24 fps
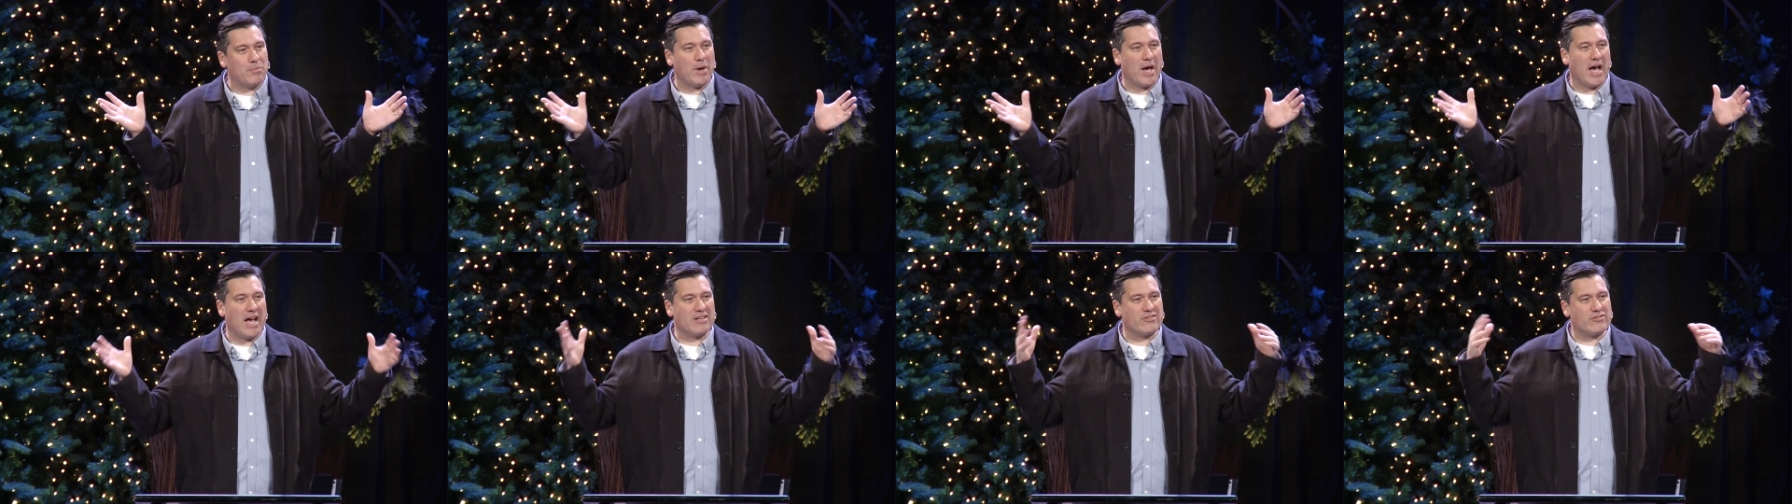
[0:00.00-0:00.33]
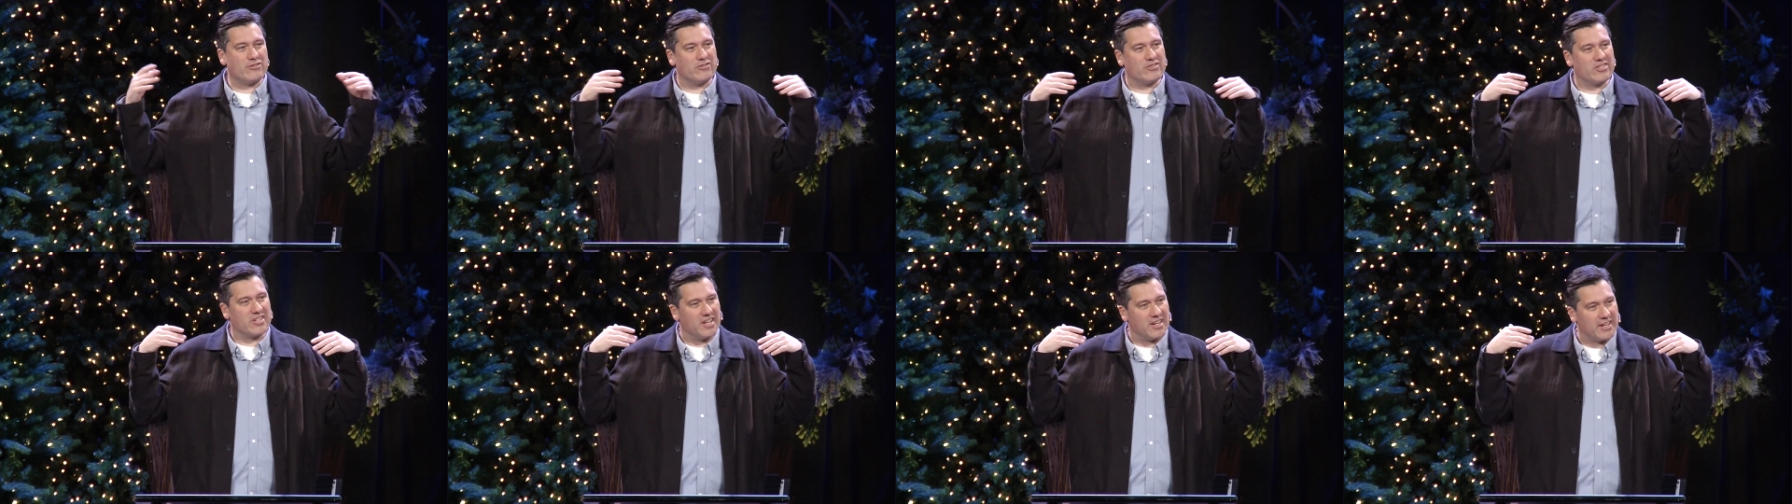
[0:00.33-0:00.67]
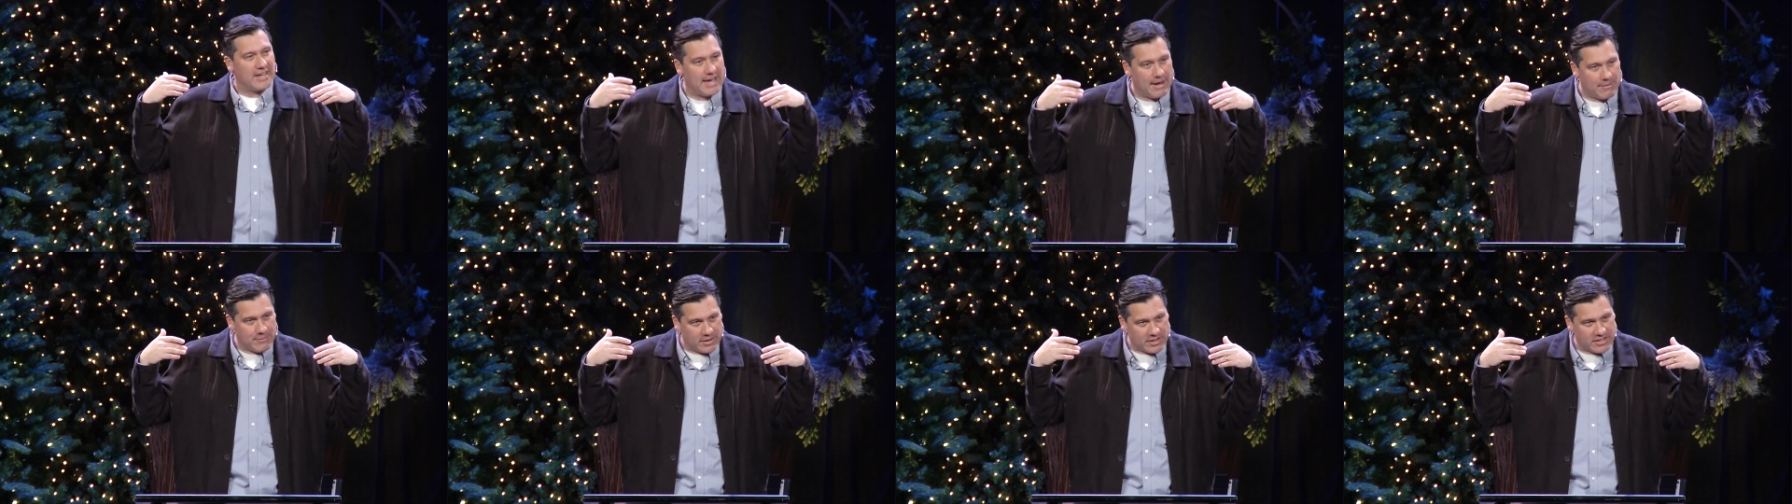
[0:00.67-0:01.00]
pastor who's going
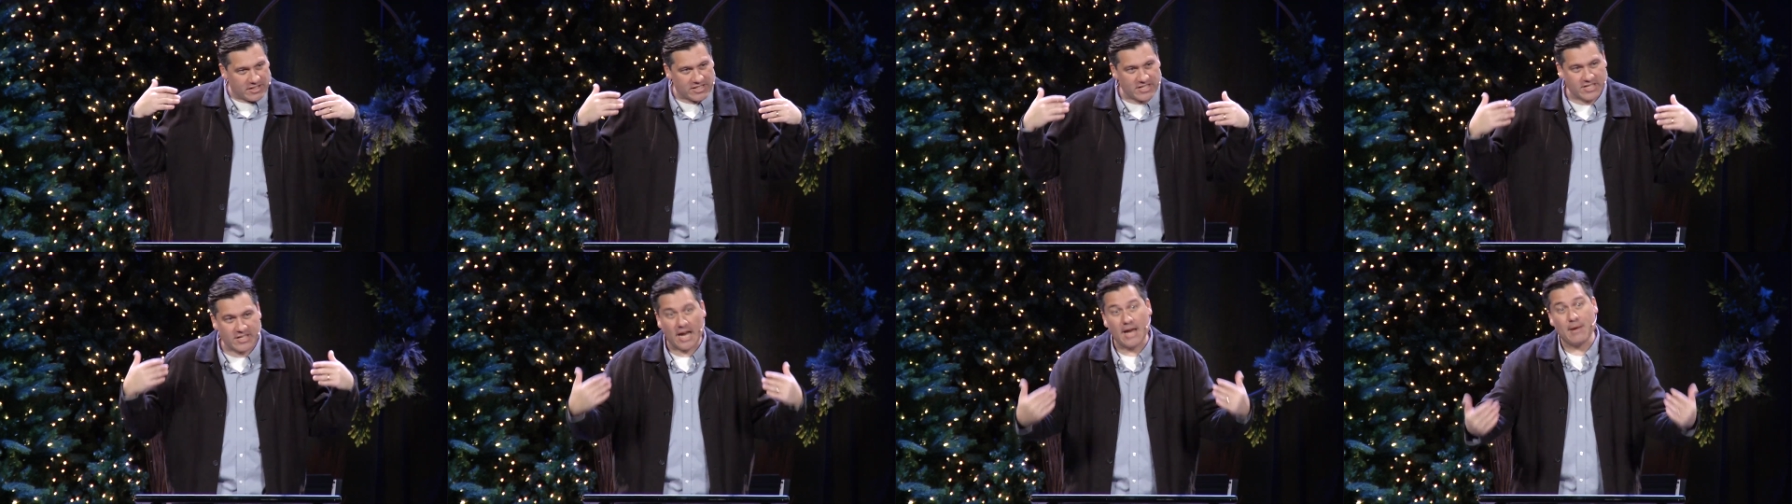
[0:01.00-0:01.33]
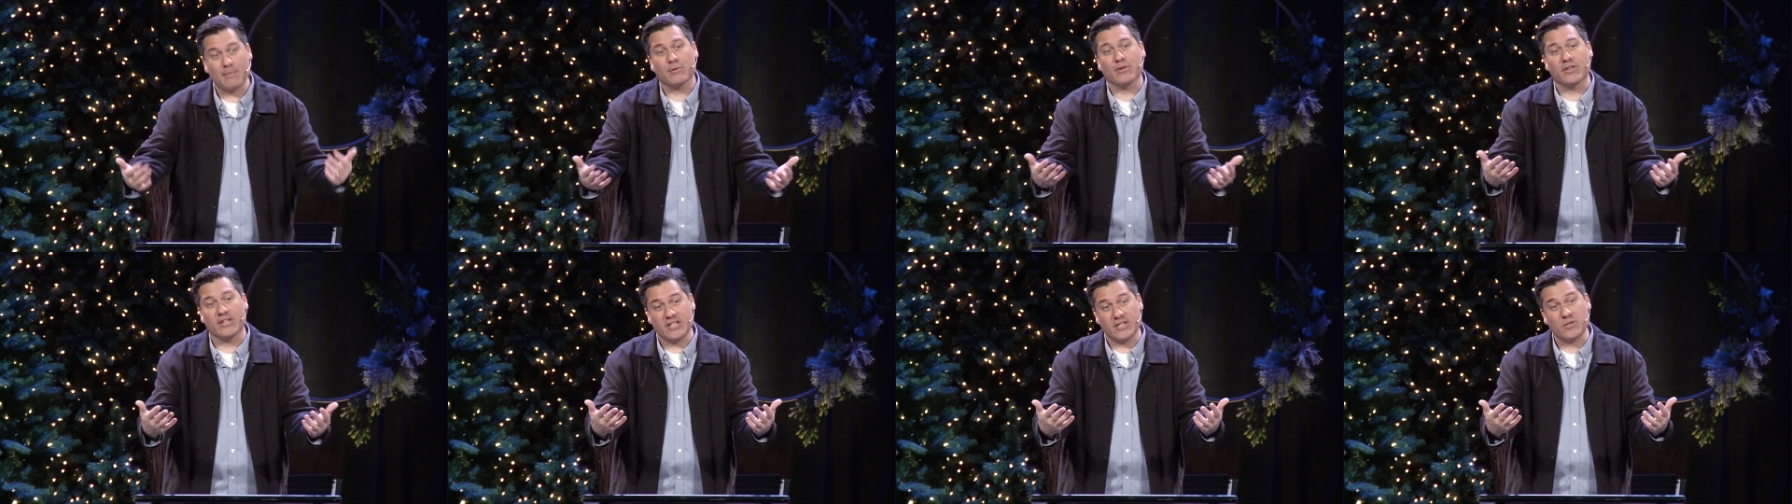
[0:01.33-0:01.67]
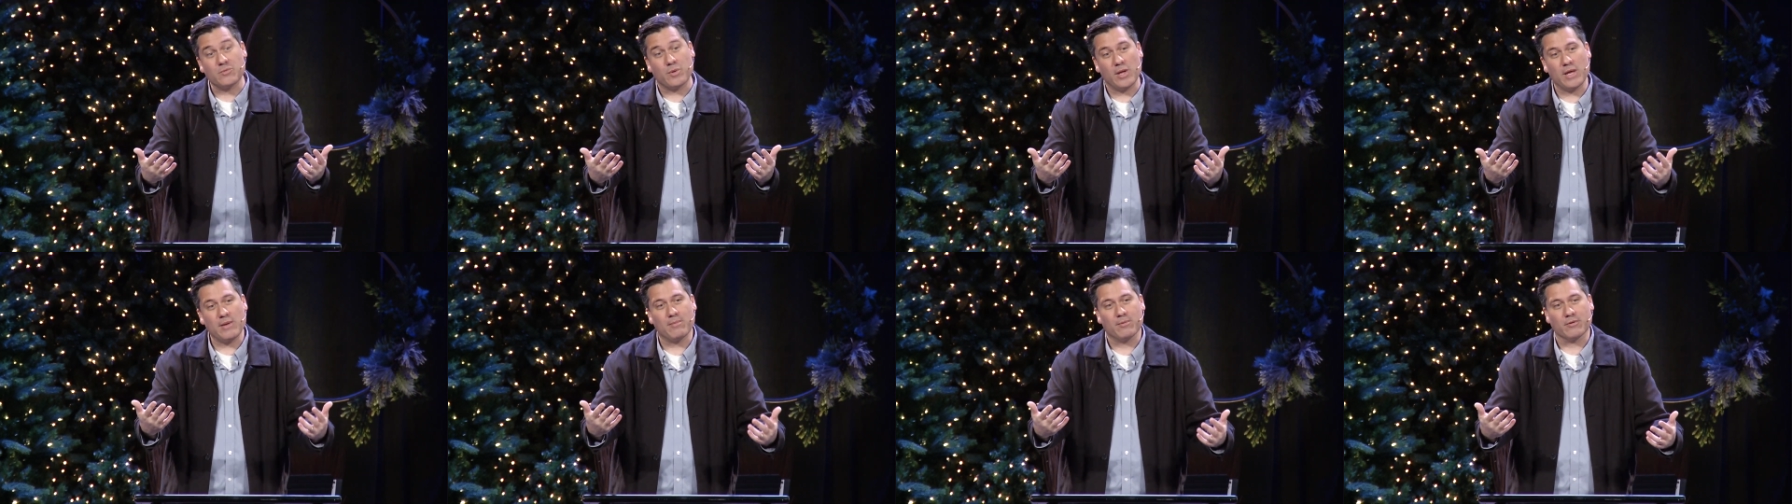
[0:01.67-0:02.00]
to come and disciple these
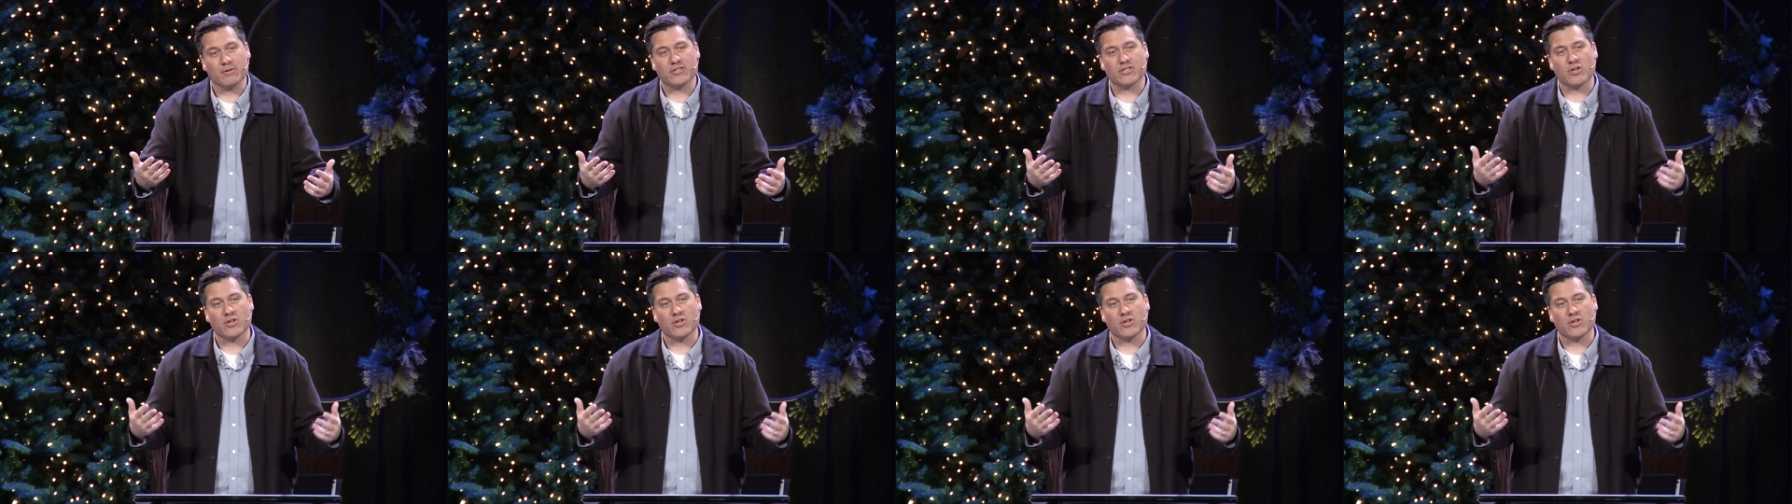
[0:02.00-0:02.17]
people.